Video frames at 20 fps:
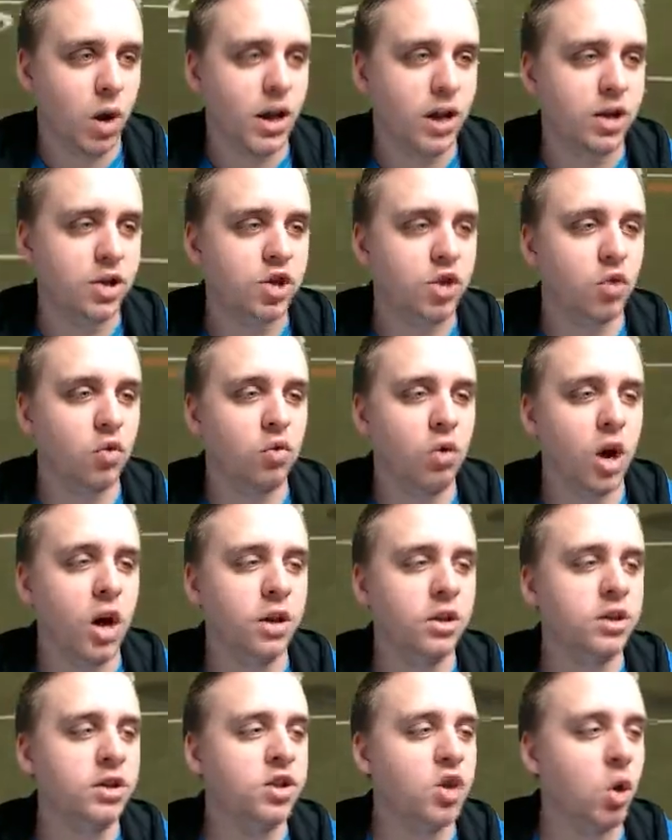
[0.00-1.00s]
Why did you
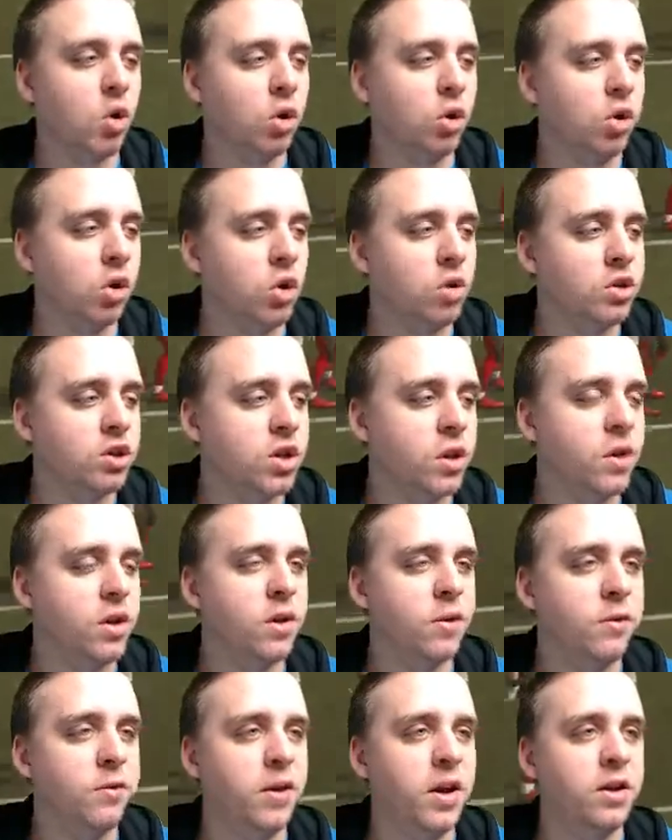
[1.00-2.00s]
run so close to
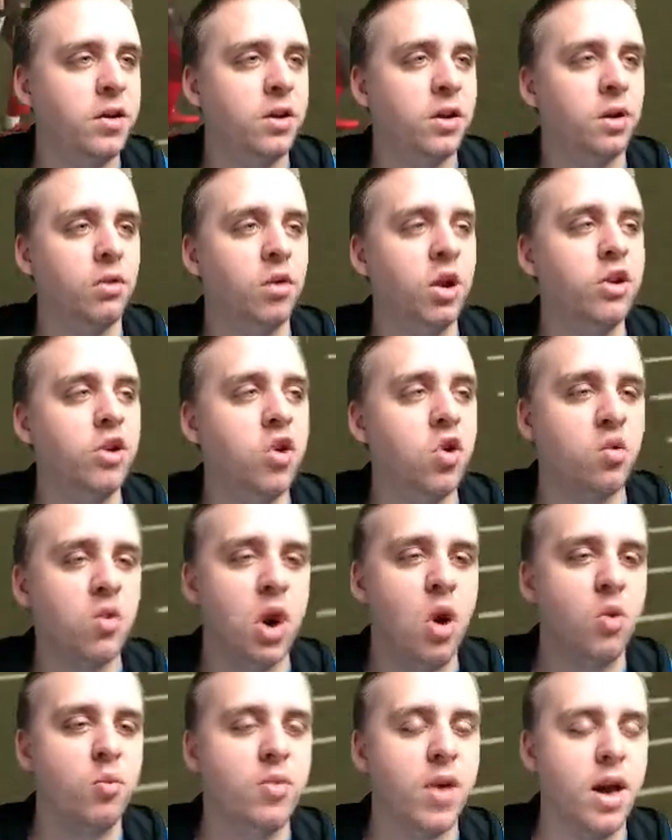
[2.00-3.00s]
the defender? Run
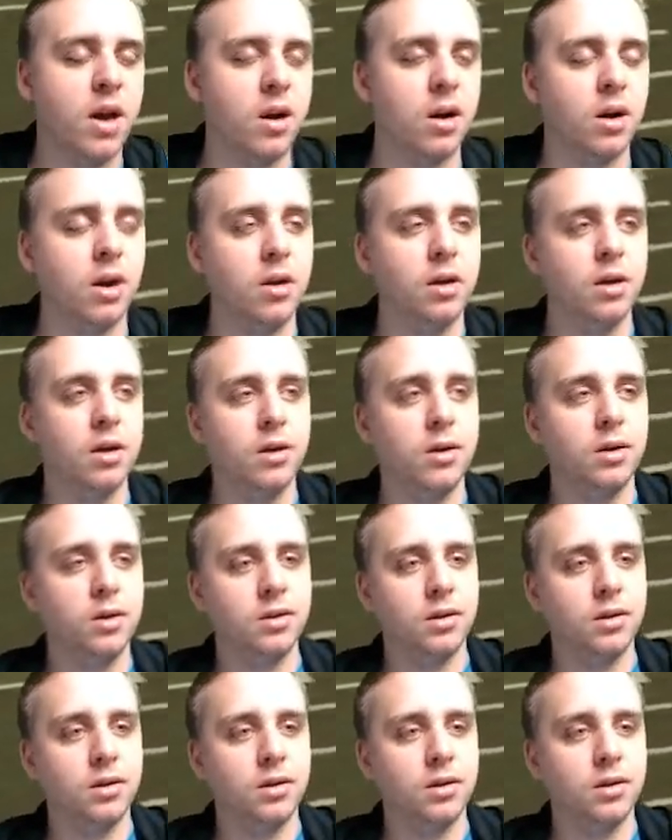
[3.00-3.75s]
your route better.